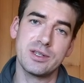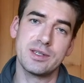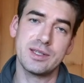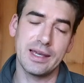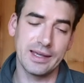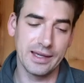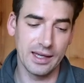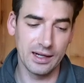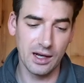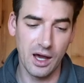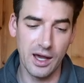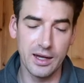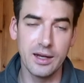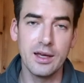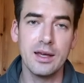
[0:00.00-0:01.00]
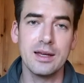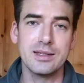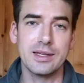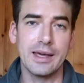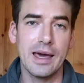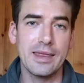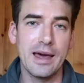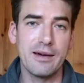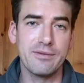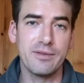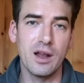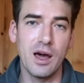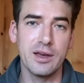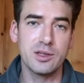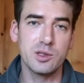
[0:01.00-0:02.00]
sinking line to get that
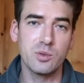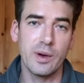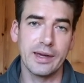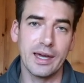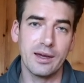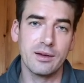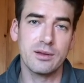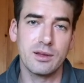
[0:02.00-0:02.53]
fly swinging